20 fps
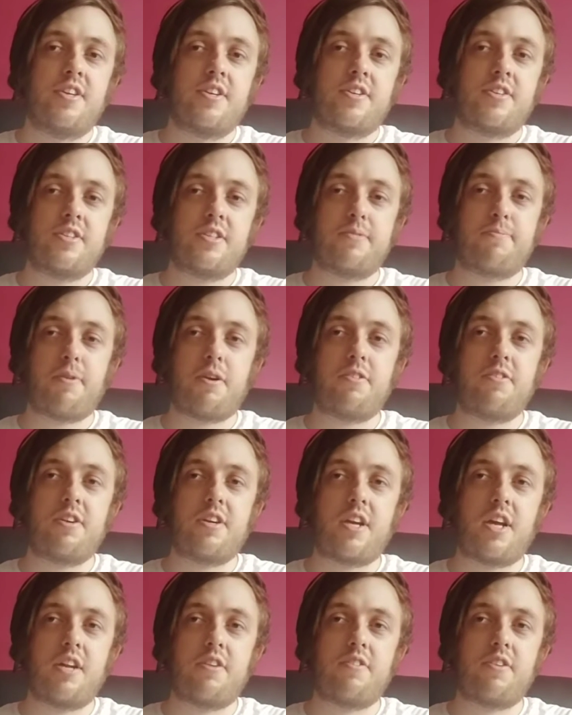because it's about
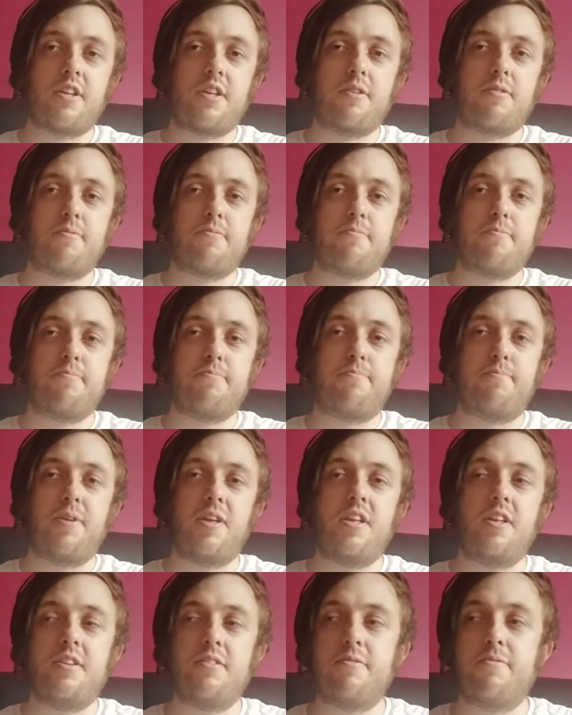kind of like
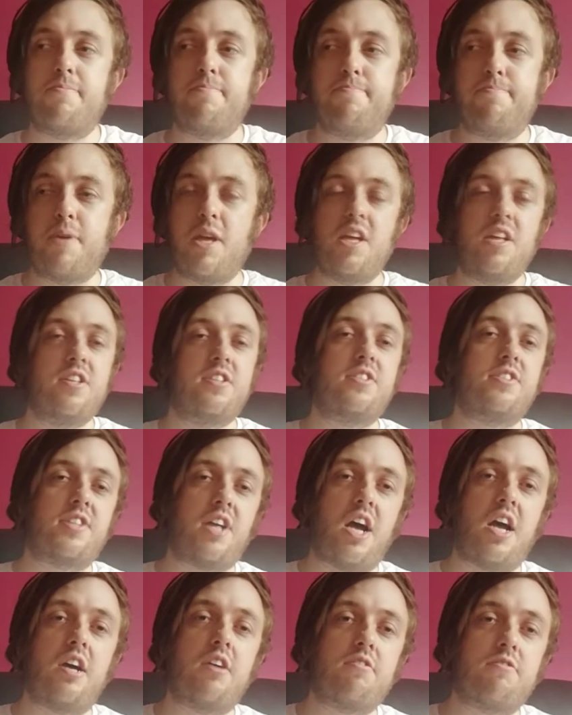being beaten
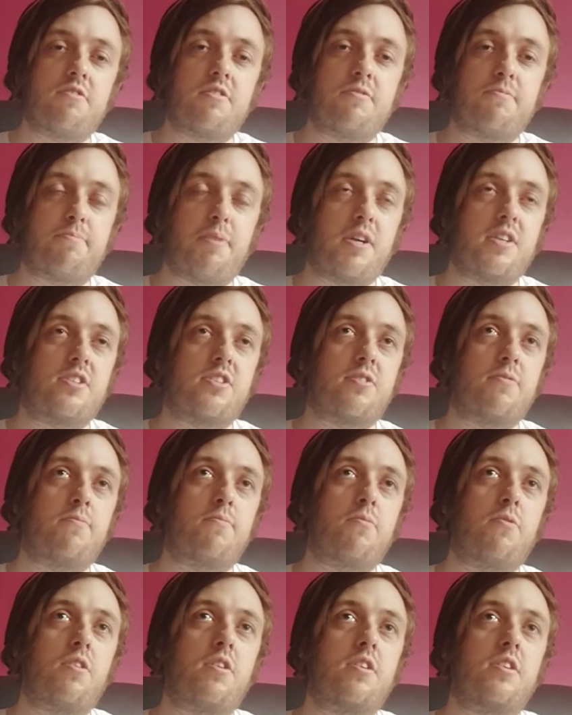down by
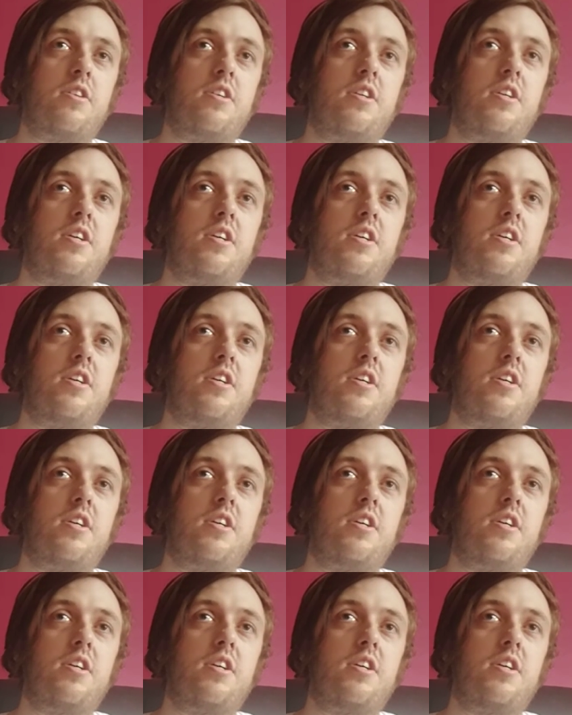someone,